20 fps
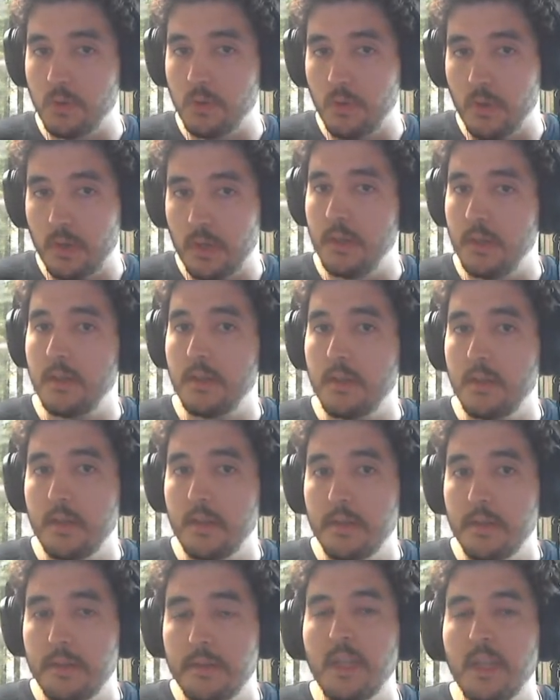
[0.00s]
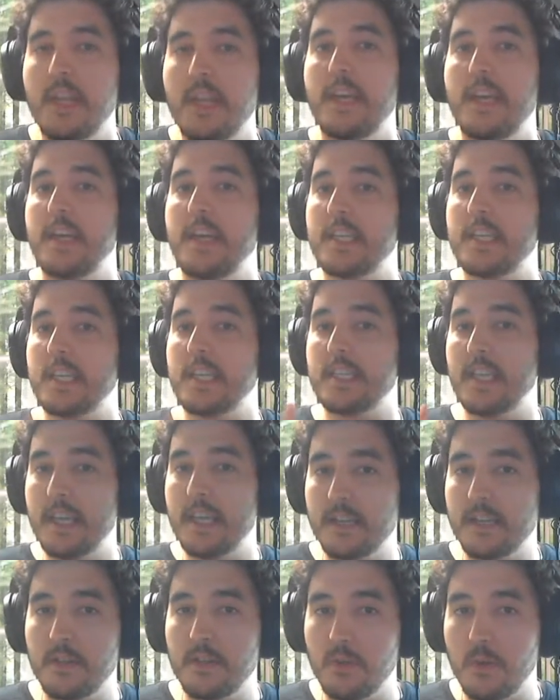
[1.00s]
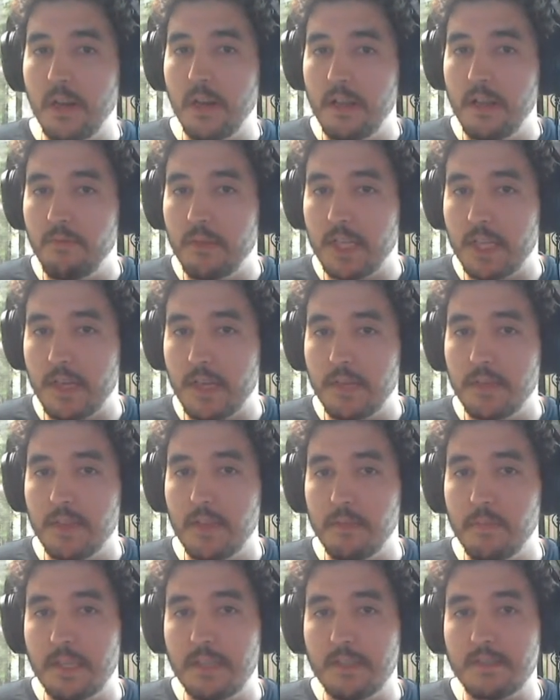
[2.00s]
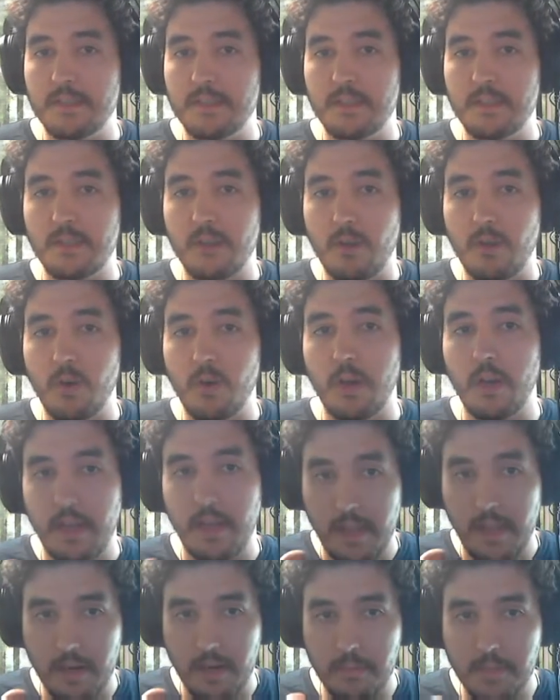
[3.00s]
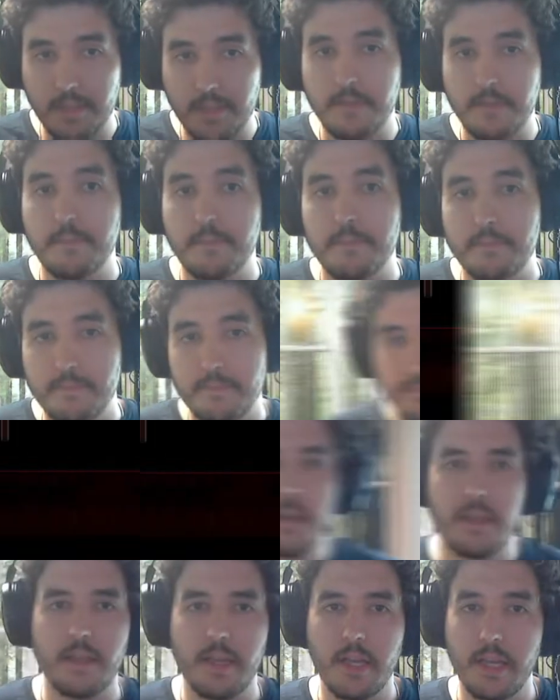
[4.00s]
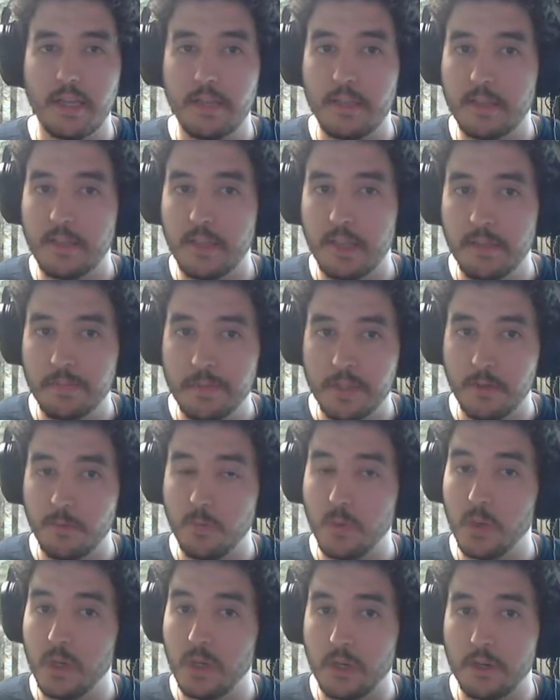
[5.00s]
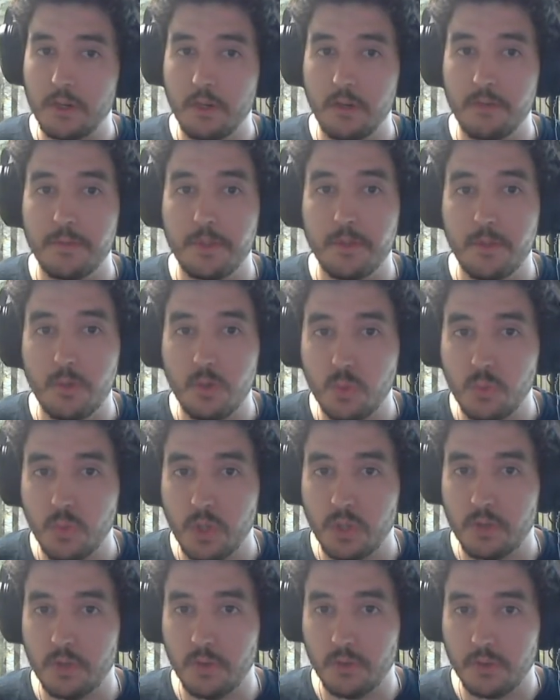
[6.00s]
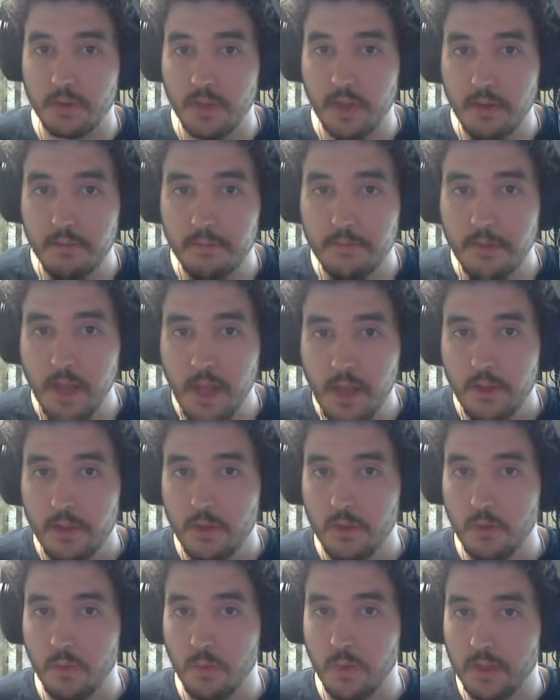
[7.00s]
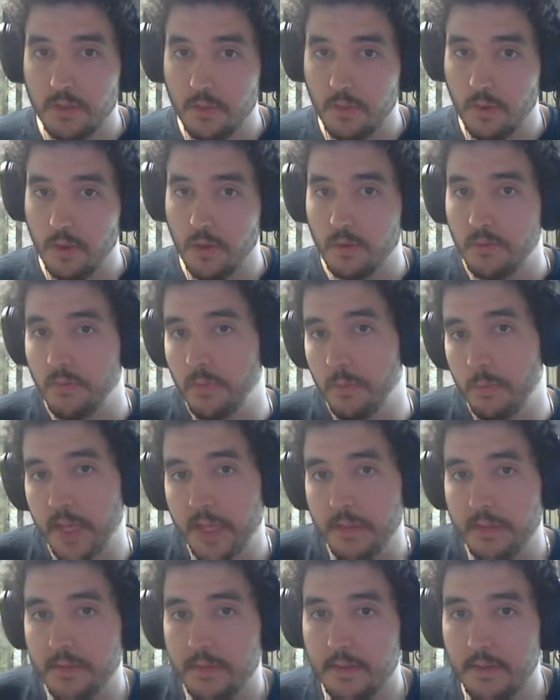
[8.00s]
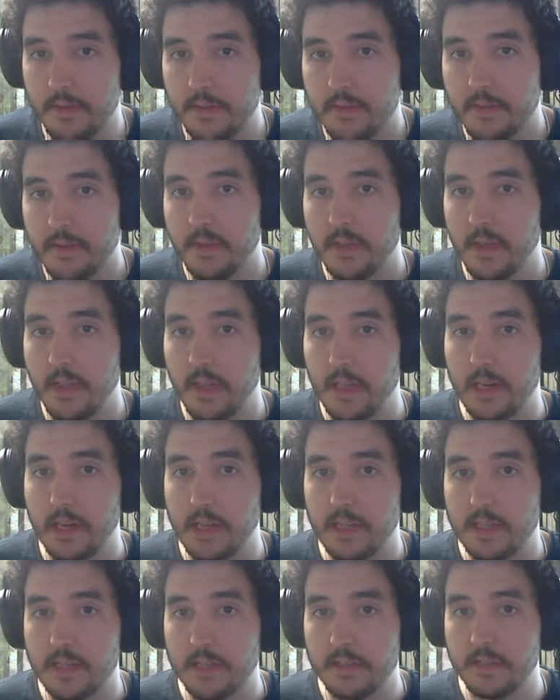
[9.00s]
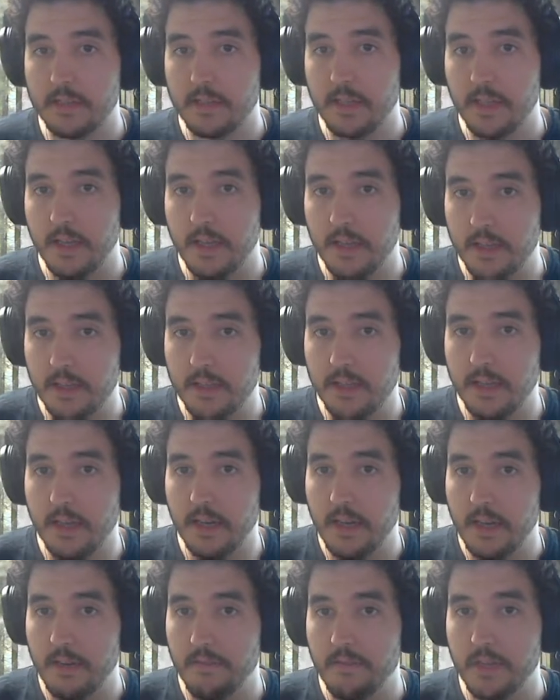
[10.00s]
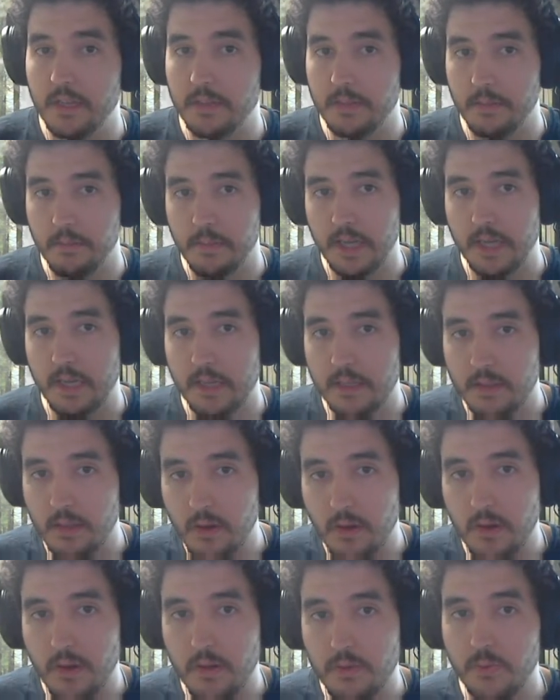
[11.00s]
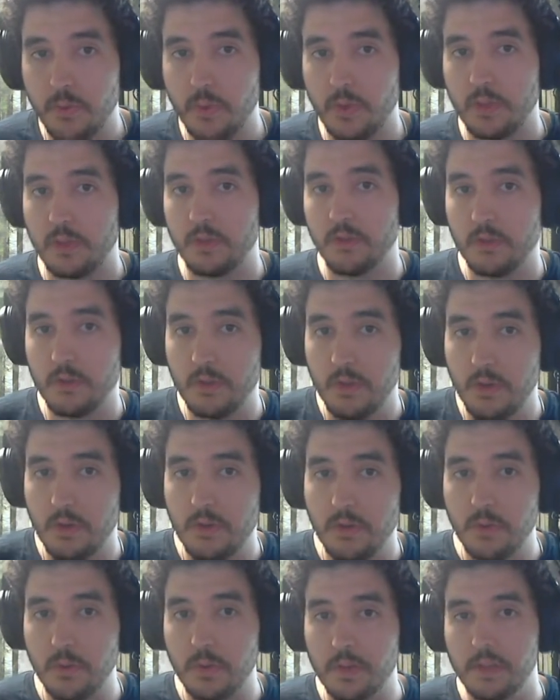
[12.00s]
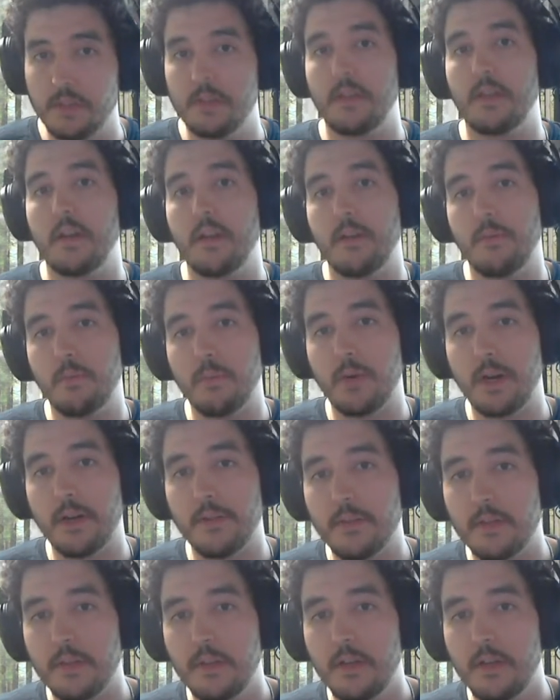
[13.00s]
you need. And another good leveling item is the Scholar helmet. And a tips, if you wanna craft the runewords yourself, you want to look for bases. And like I said, the level doesn't matter at all, so you can start doing this at level 1.